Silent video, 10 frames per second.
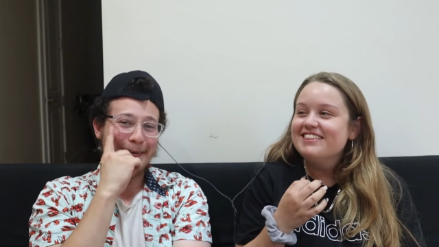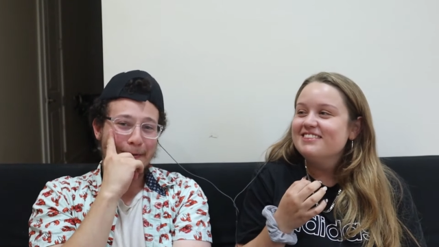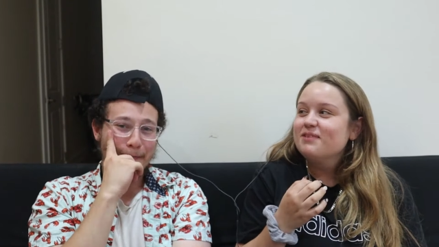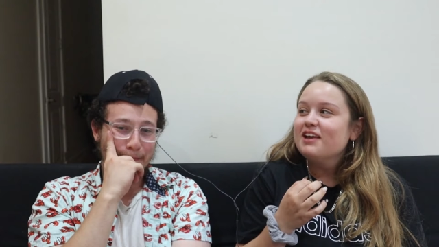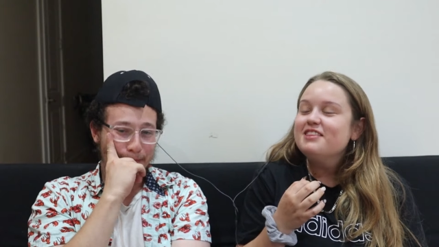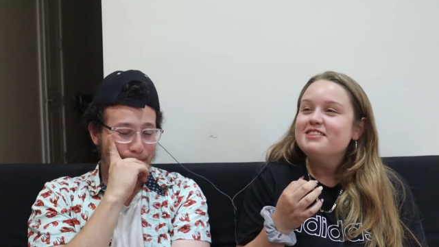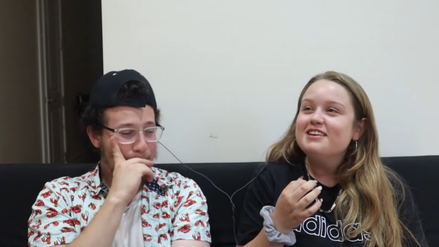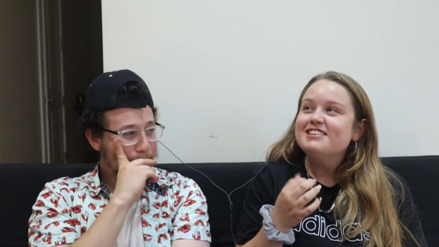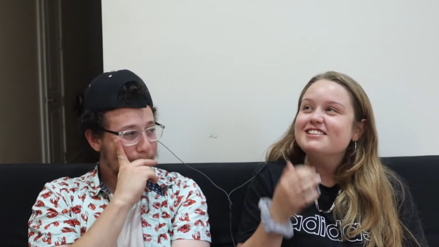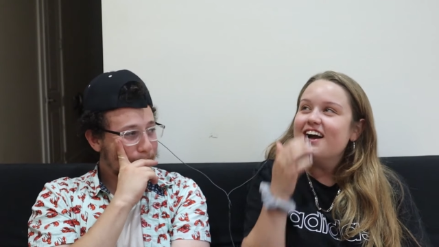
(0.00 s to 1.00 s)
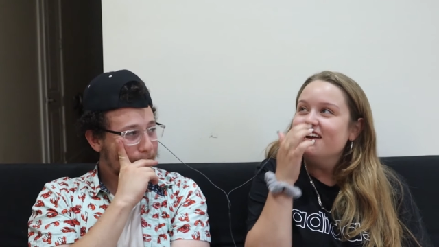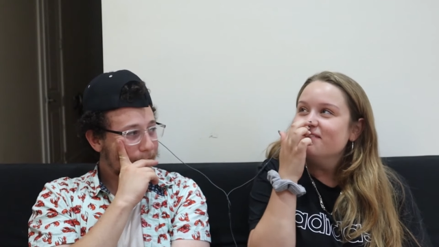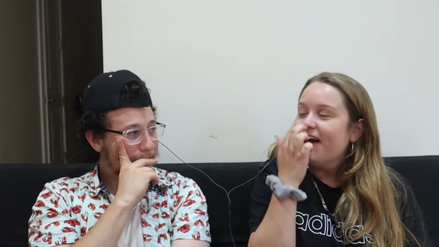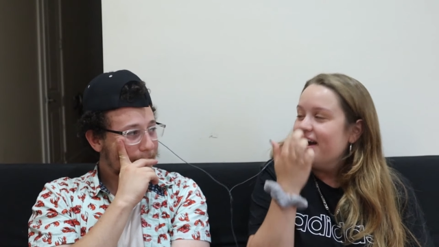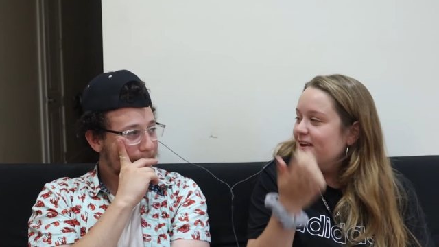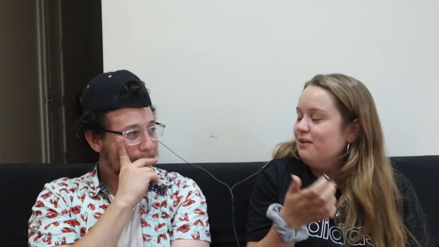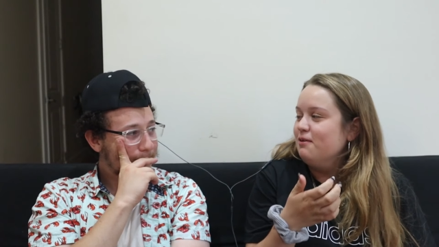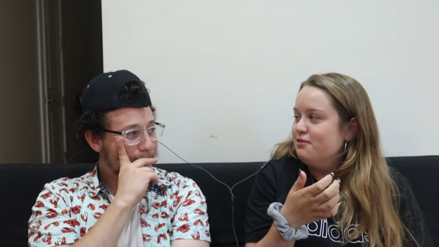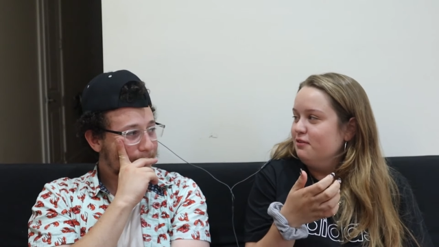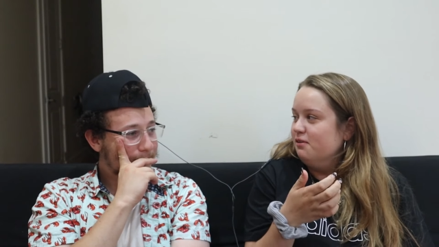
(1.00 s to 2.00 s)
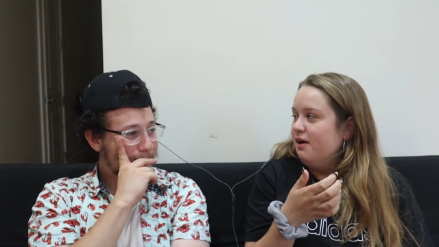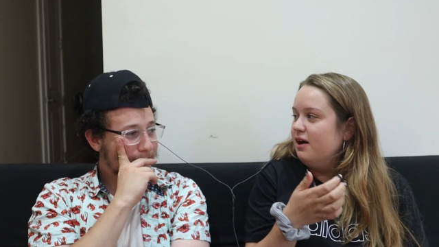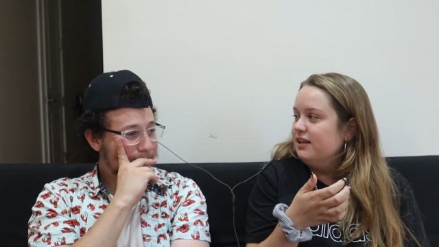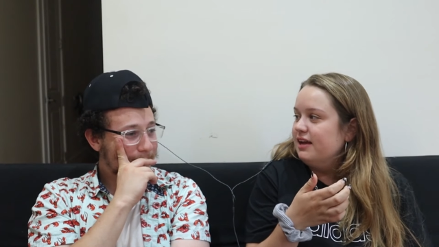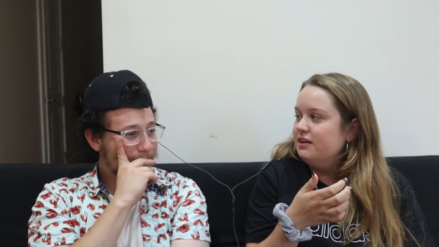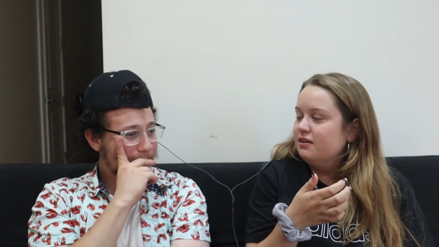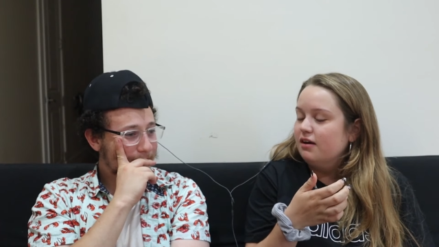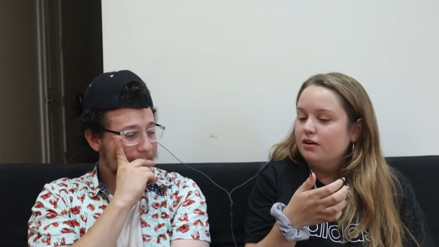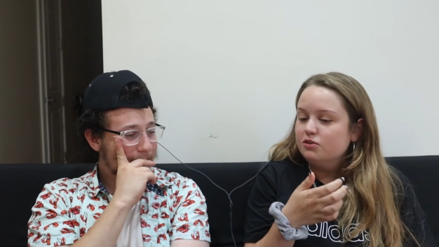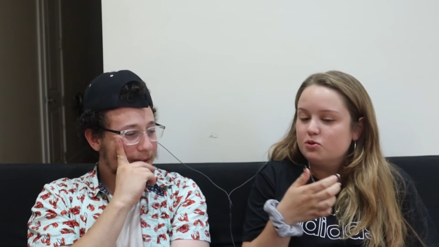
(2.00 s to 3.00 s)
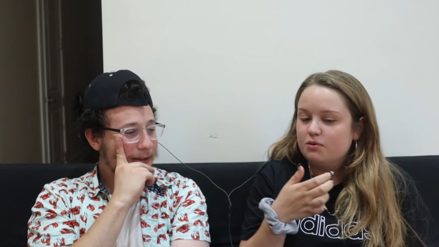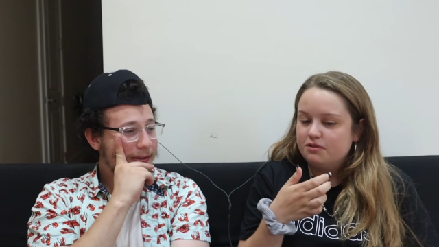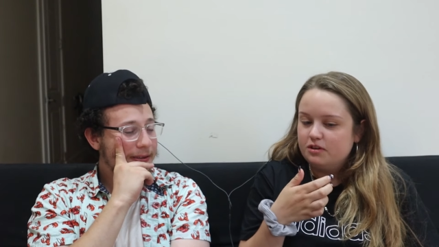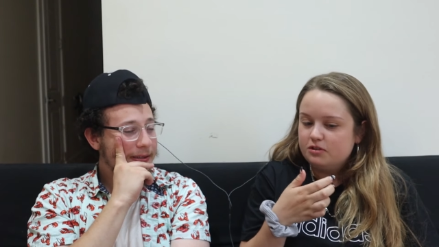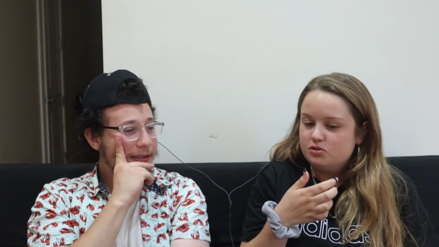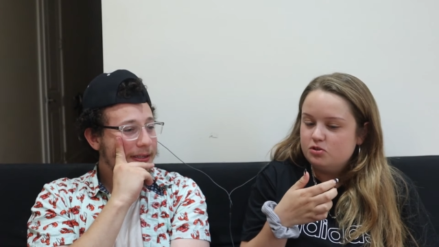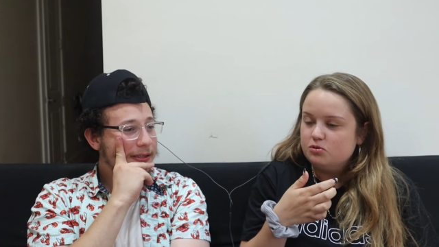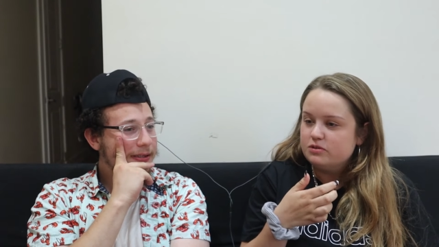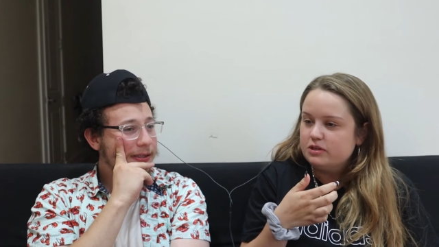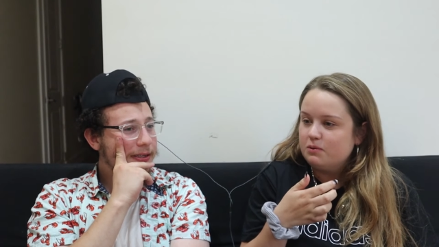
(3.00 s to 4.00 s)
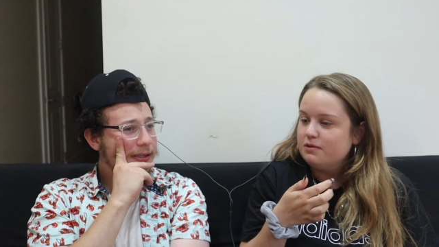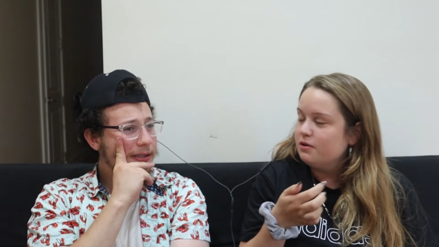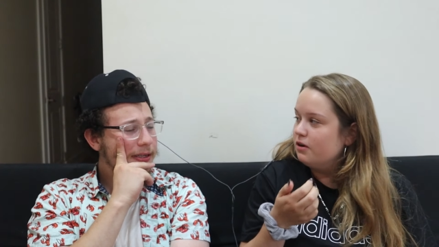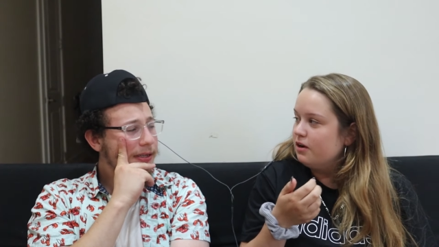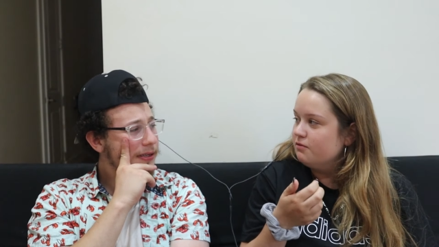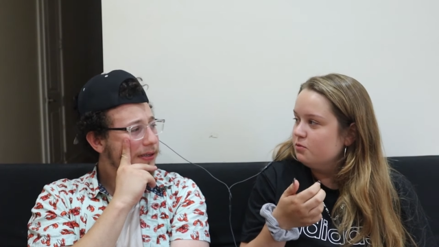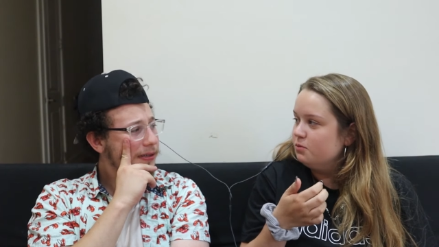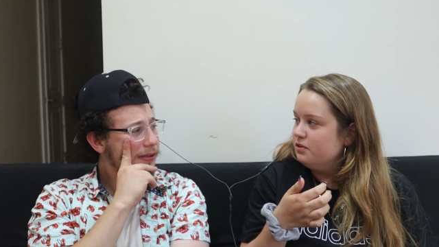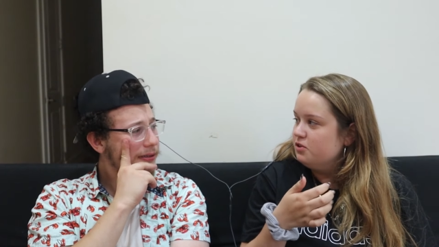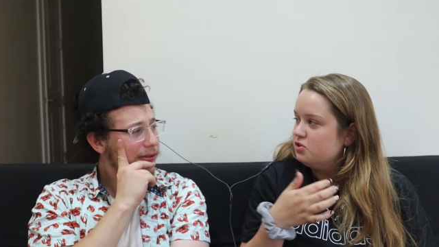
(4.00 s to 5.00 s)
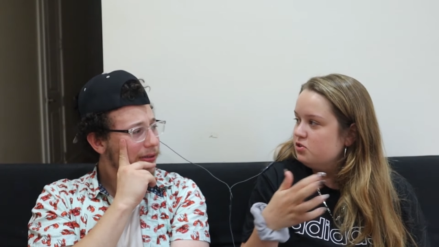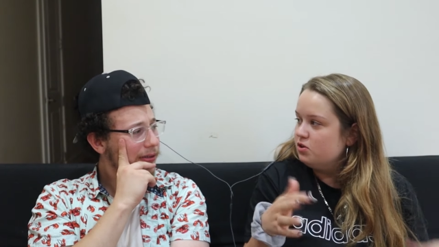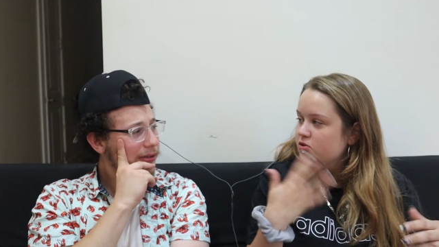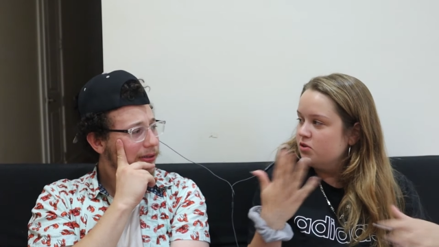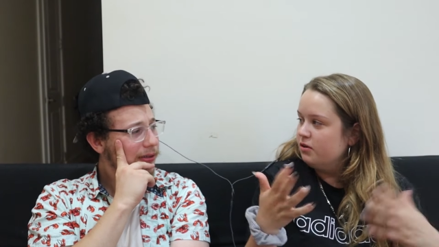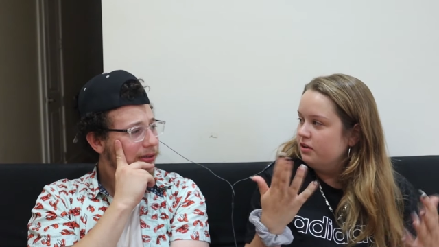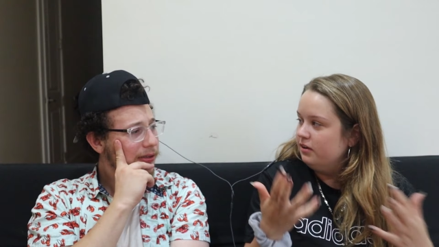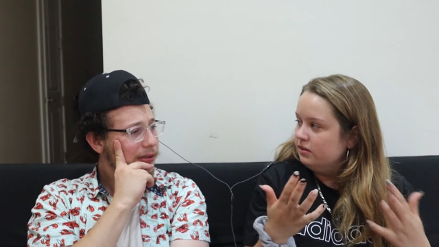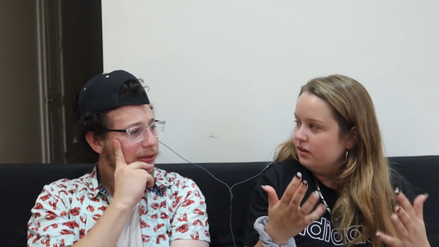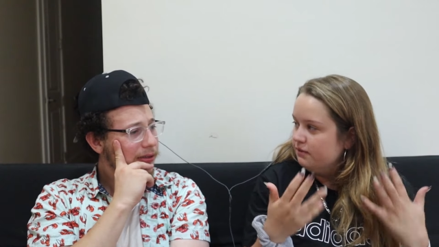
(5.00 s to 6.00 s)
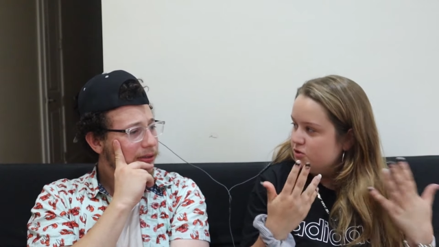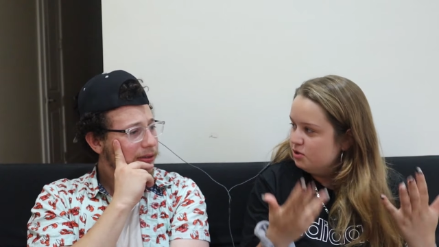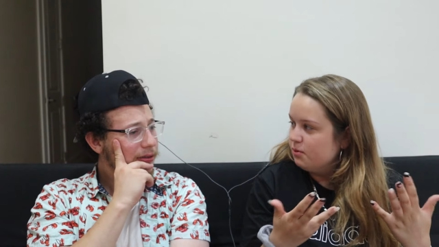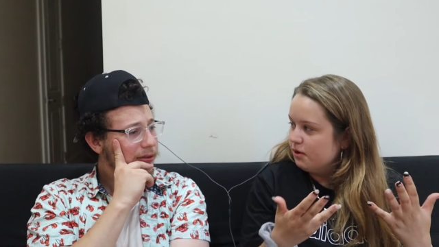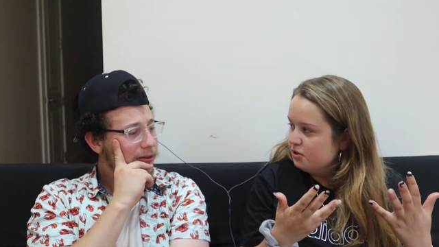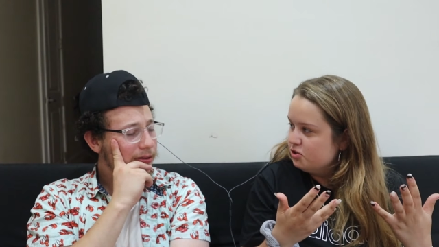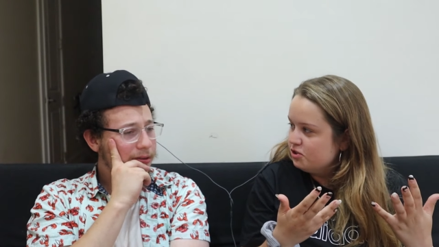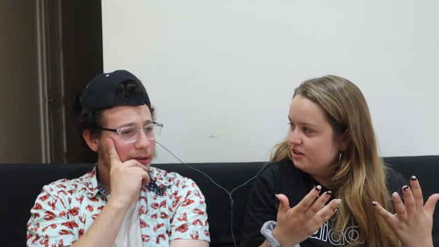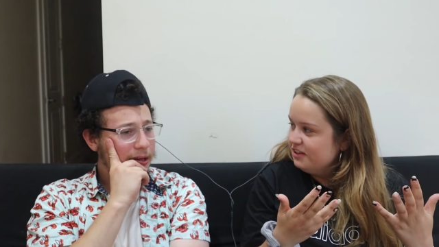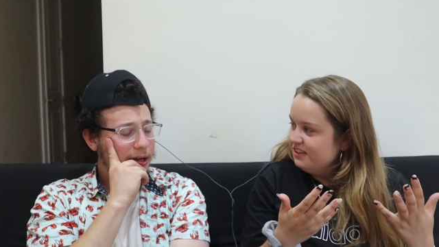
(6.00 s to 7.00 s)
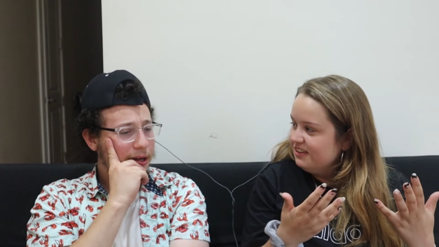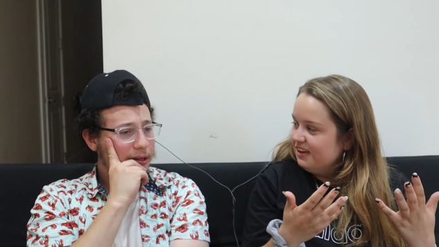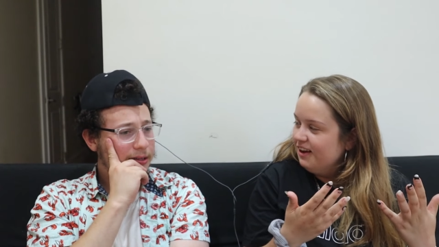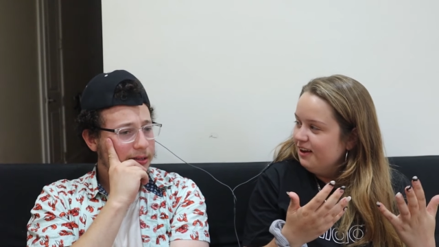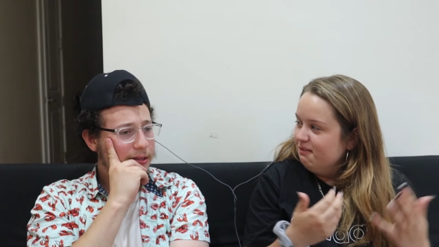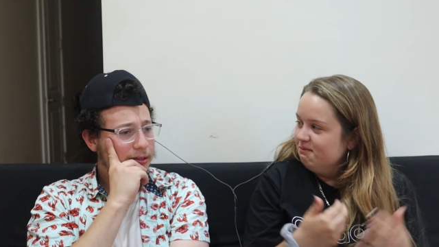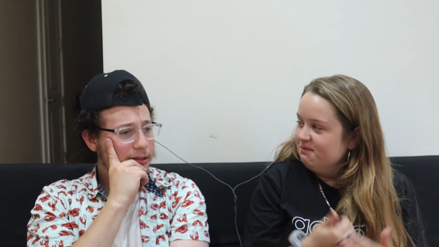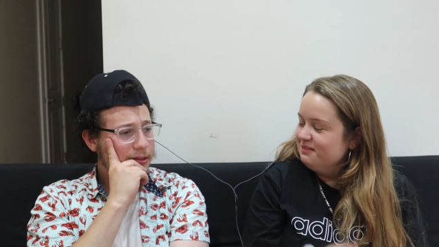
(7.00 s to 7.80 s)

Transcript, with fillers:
Speaker 1: they kind of accurate though how like ultra orthodox Jews like when they're uncomfortable they just start talking a lot of gibberish. Yeah. Um,